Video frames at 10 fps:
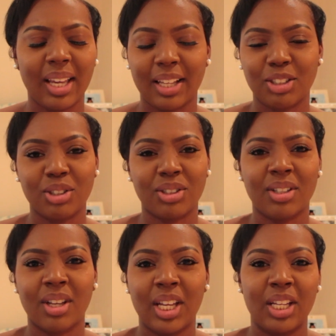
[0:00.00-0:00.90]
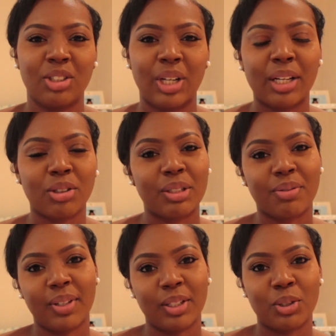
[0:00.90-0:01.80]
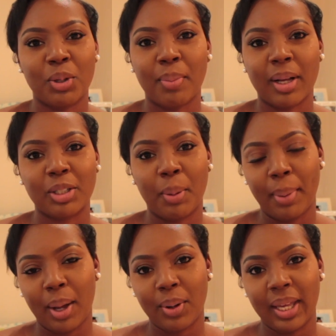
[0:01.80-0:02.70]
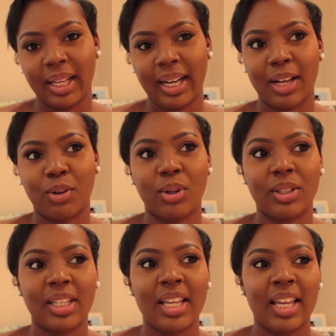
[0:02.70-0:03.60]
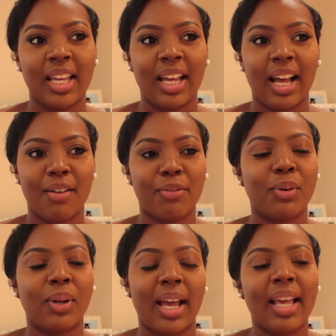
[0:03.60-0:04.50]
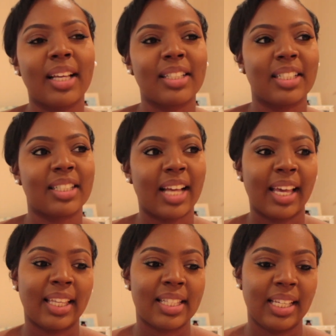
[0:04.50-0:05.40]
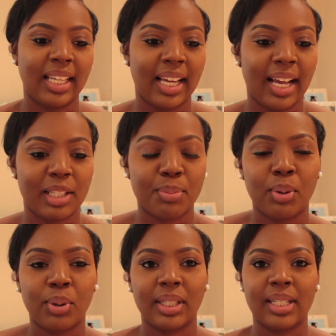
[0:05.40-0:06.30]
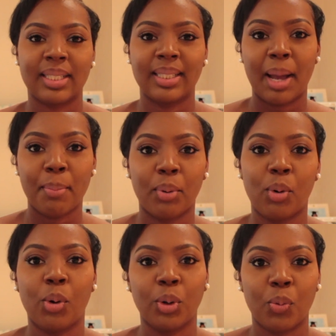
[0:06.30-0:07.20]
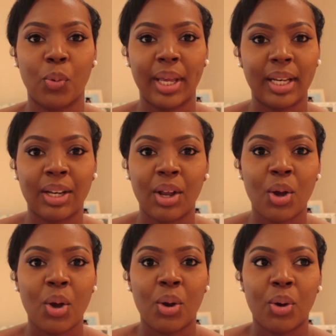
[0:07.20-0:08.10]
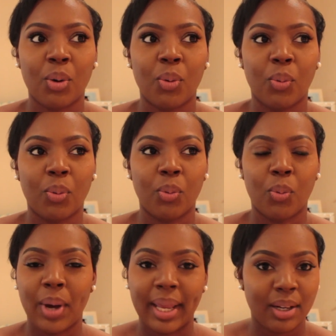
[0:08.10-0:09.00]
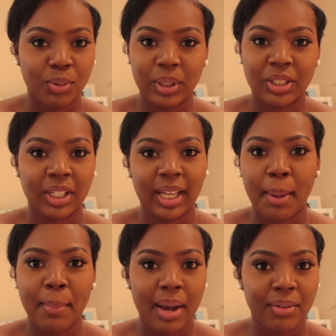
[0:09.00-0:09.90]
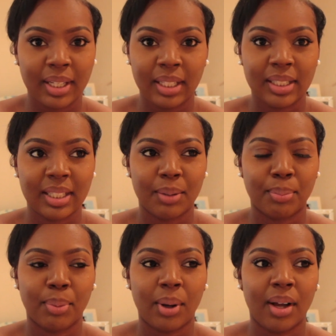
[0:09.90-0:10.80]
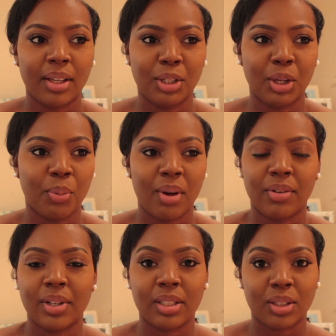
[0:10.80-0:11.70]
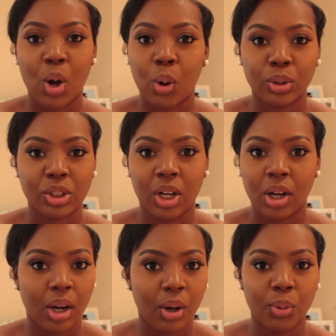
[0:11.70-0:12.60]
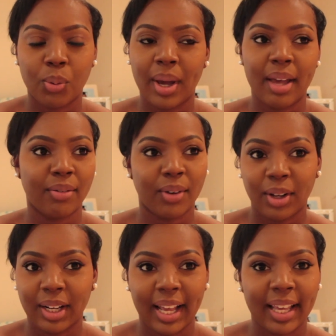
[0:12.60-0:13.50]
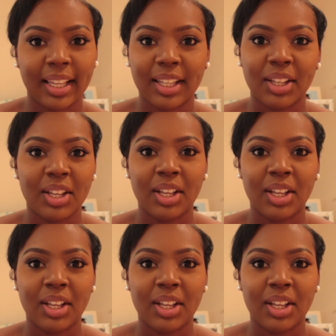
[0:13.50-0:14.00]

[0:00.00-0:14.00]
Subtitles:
yeah, just try not to think too much about it. Like, God, I feel like society has put this stamp on when we should get married, but you know, whether it's culture or whatever, like,